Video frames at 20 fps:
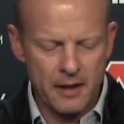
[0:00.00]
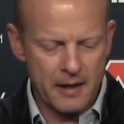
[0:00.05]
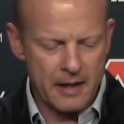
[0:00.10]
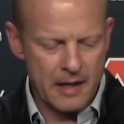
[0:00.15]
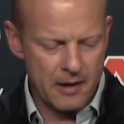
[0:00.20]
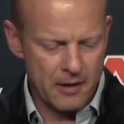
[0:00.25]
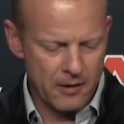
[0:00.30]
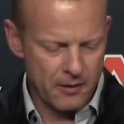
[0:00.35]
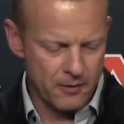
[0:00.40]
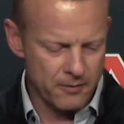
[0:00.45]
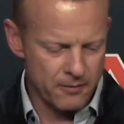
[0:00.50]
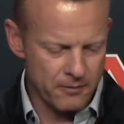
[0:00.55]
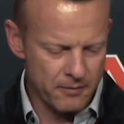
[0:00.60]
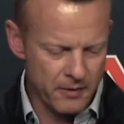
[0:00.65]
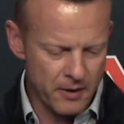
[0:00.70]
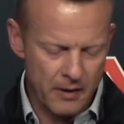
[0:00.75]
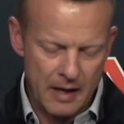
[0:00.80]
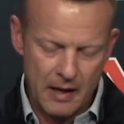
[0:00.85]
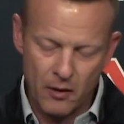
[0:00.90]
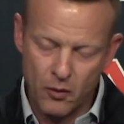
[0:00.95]
how, you
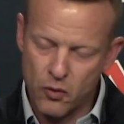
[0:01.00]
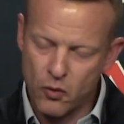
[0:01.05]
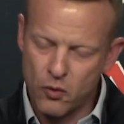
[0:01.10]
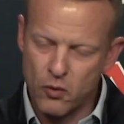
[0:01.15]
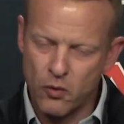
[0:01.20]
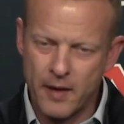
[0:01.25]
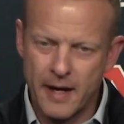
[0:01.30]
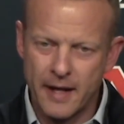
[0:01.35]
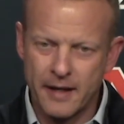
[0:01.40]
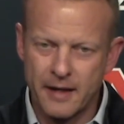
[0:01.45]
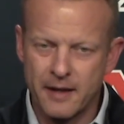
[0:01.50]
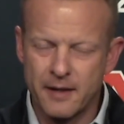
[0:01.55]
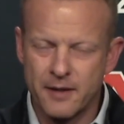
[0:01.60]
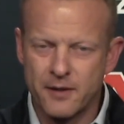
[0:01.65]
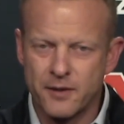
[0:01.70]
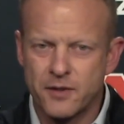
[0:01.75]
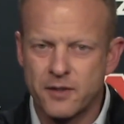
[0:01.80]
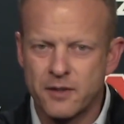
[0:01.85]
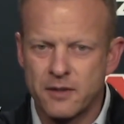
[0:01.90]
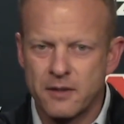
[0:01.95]
know, how cool that
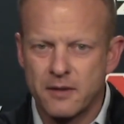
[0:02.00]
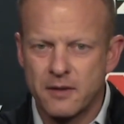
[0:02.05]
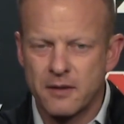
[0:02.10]
is,